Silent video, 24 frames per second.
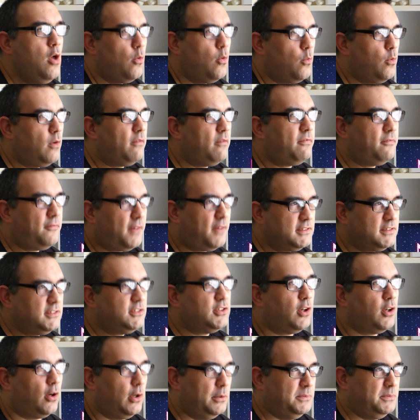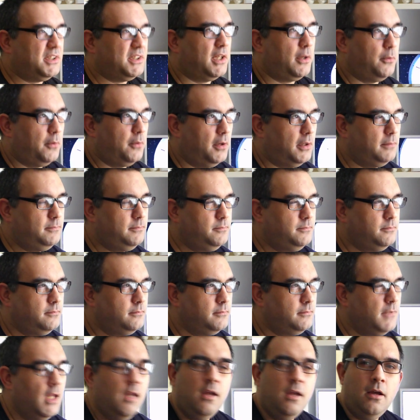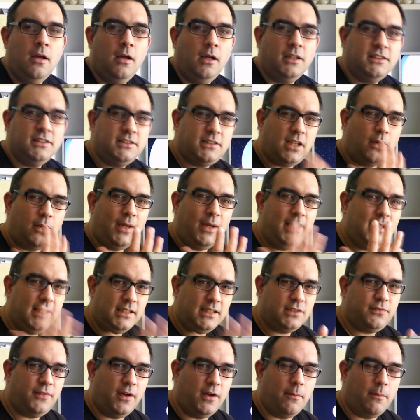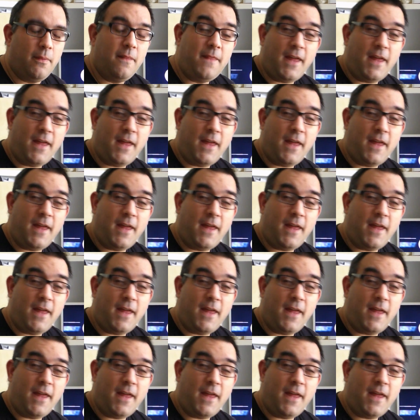What fun times they were. So in this film,